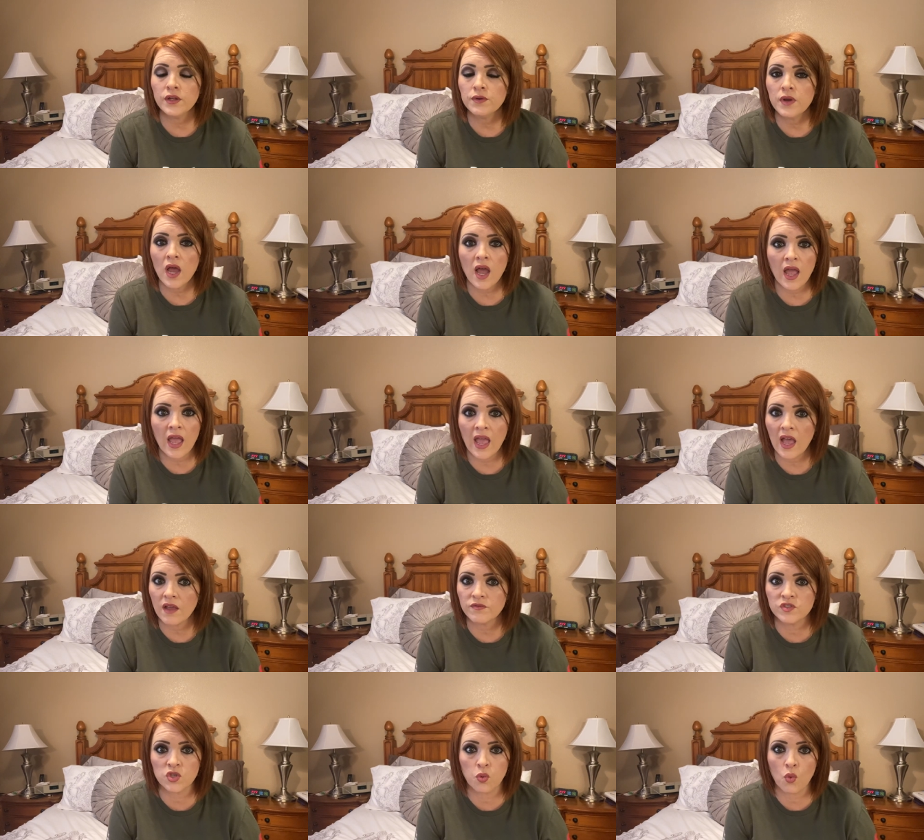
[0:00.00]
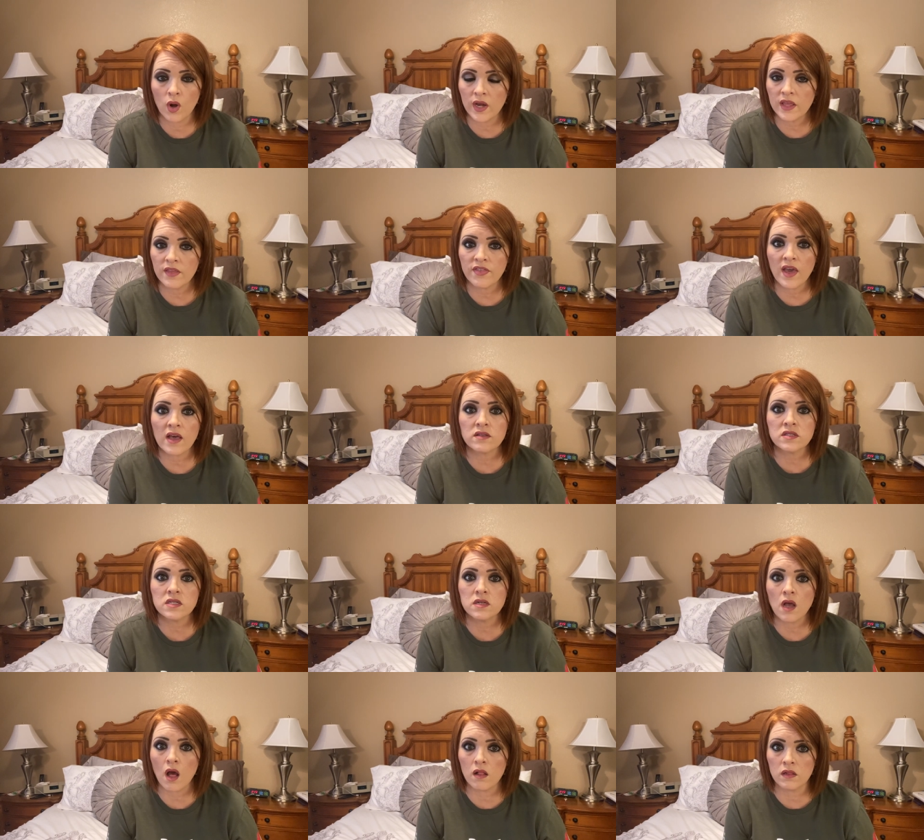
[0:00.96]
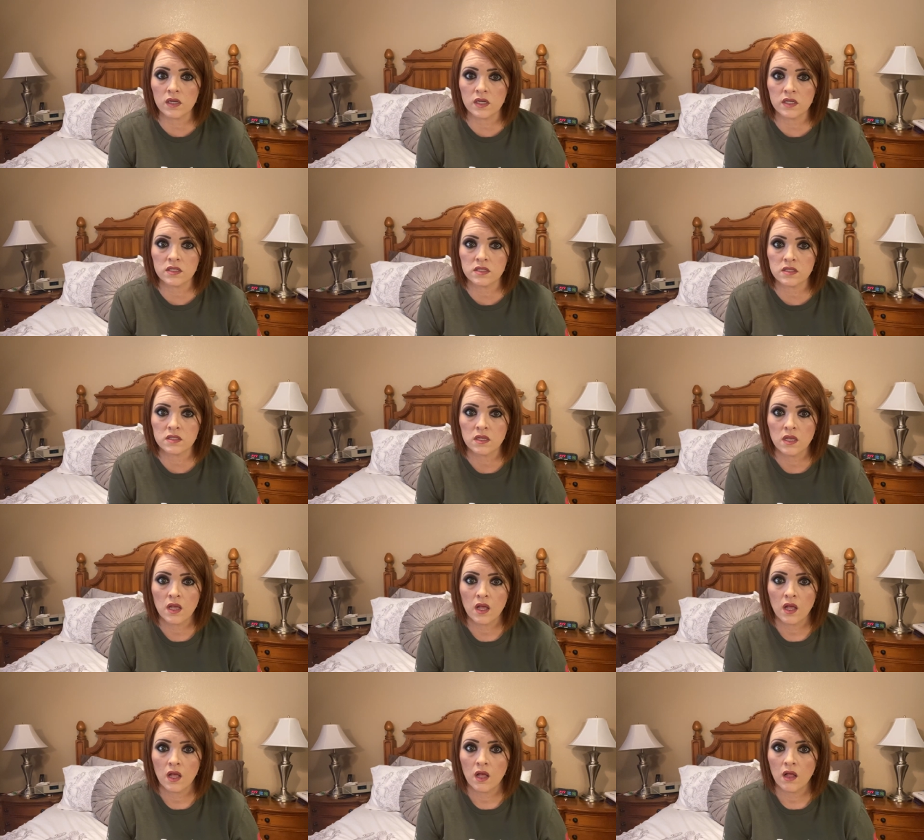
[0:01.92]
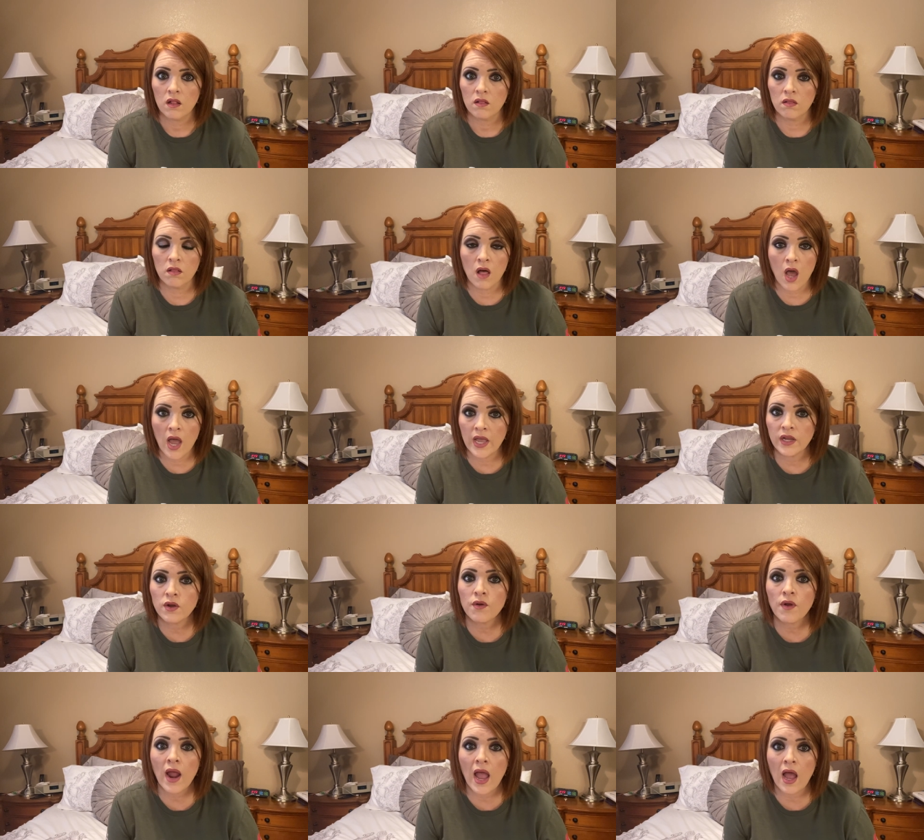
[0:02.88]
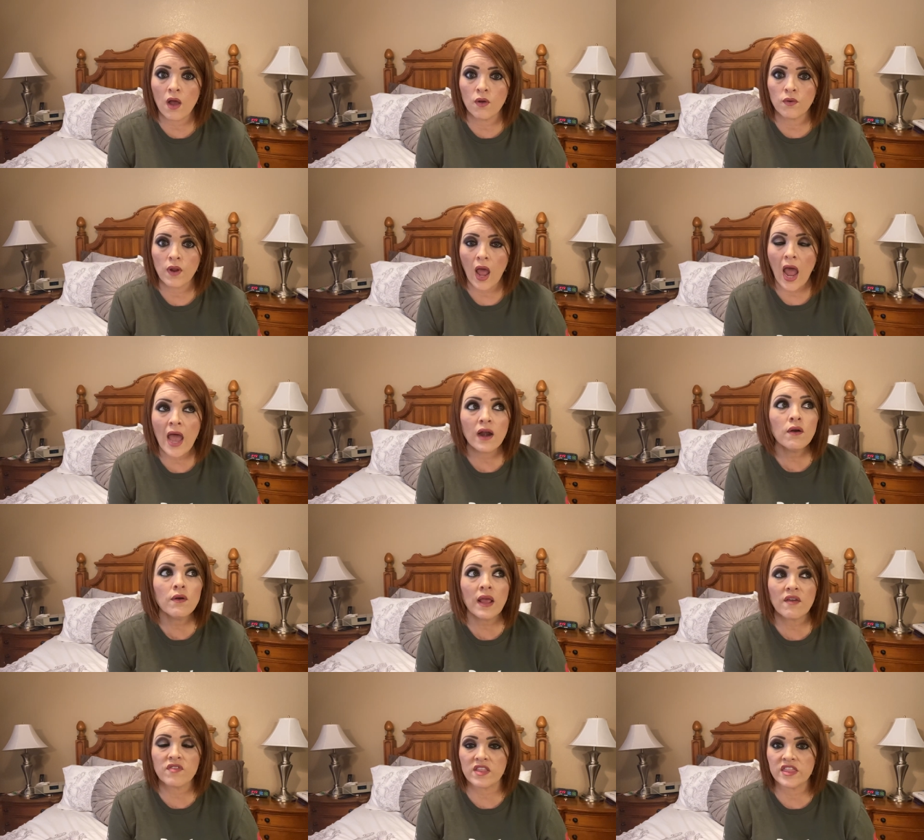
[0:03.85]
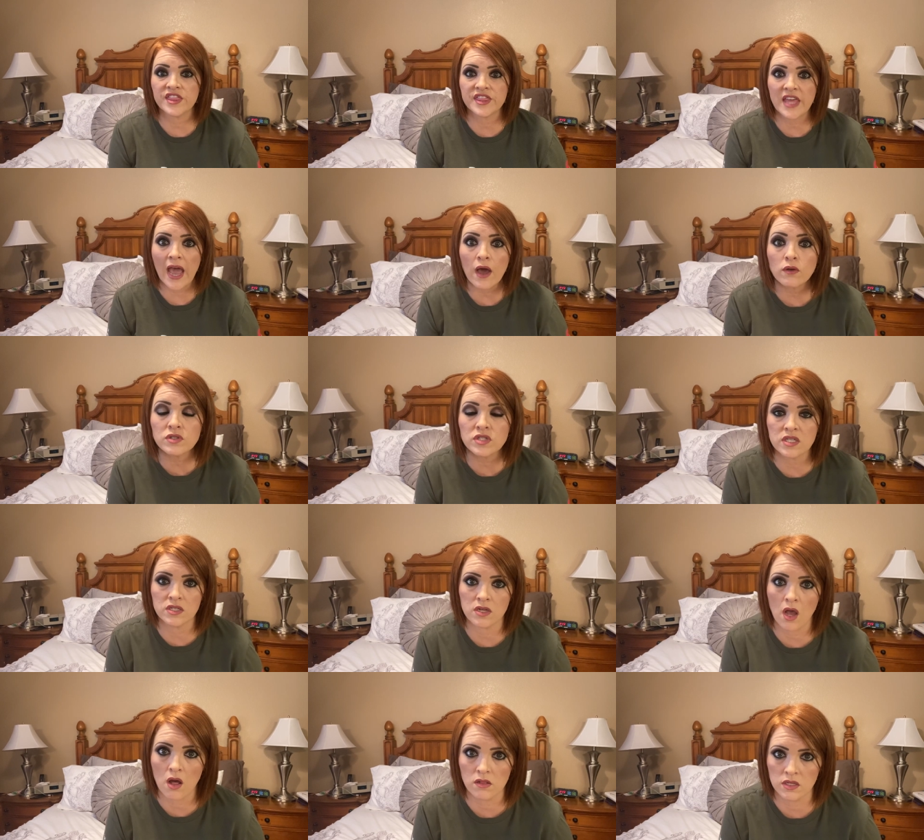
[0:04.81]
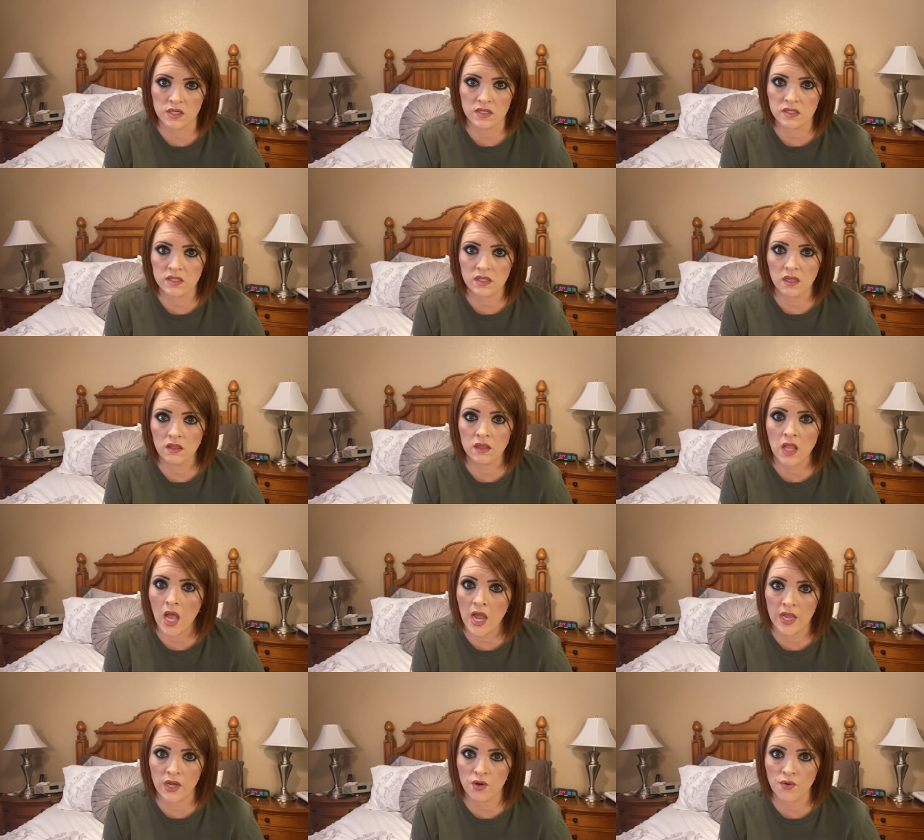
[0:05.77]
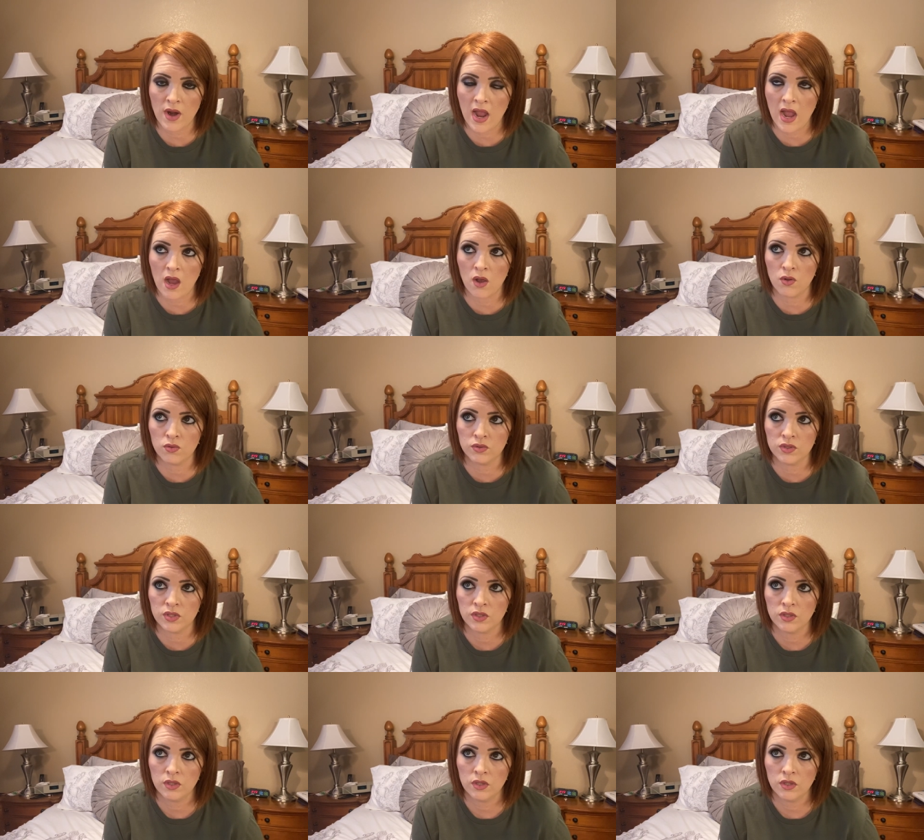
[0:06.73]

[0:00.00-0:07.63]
do not have $20,000 lying around. I don't have $1,000 lying around